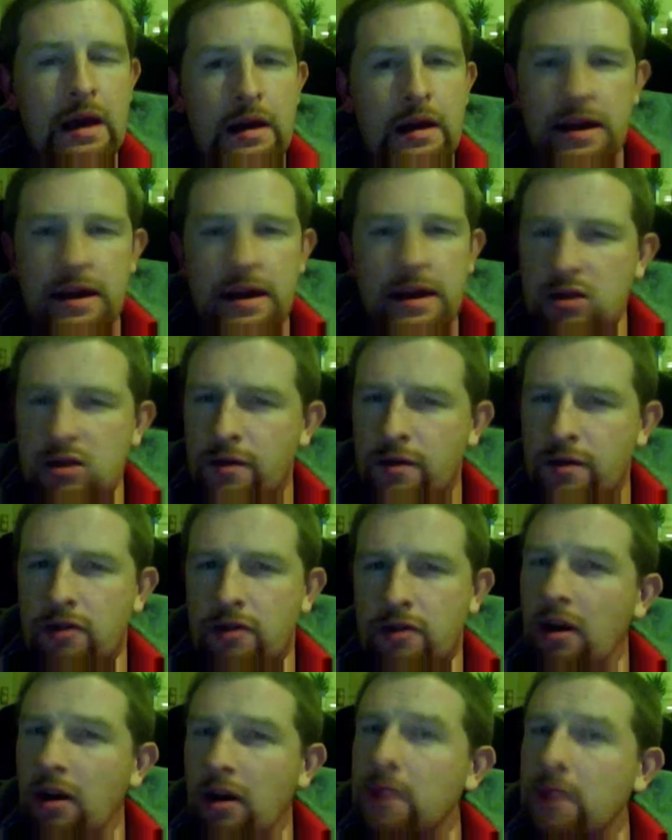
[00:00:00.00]
Now, that's all for
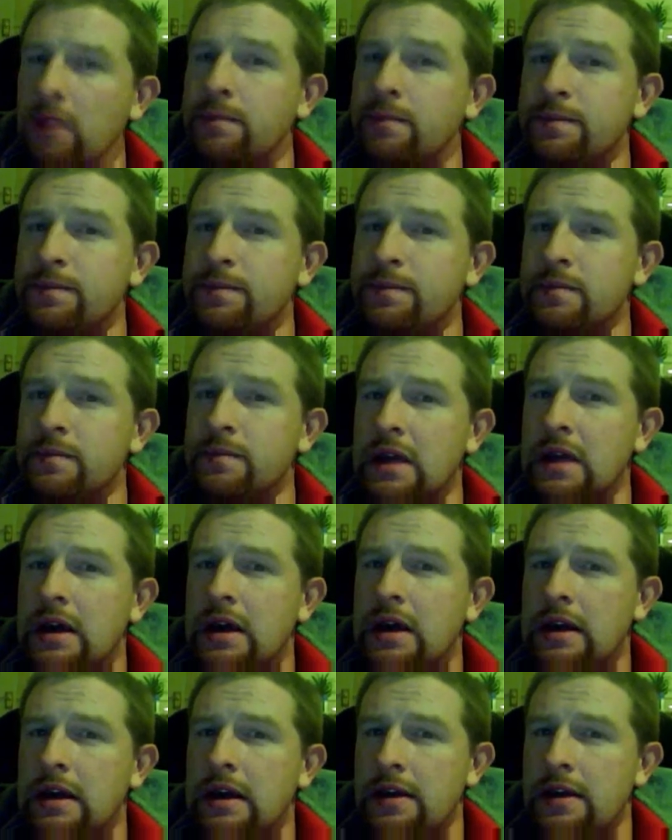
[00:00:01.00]
Krull.
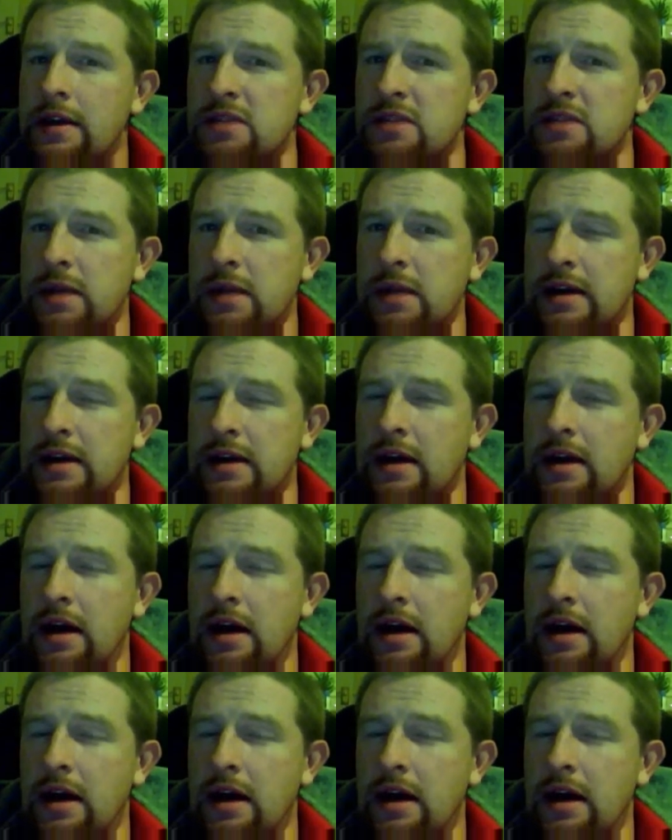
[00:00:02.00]
Now, this week,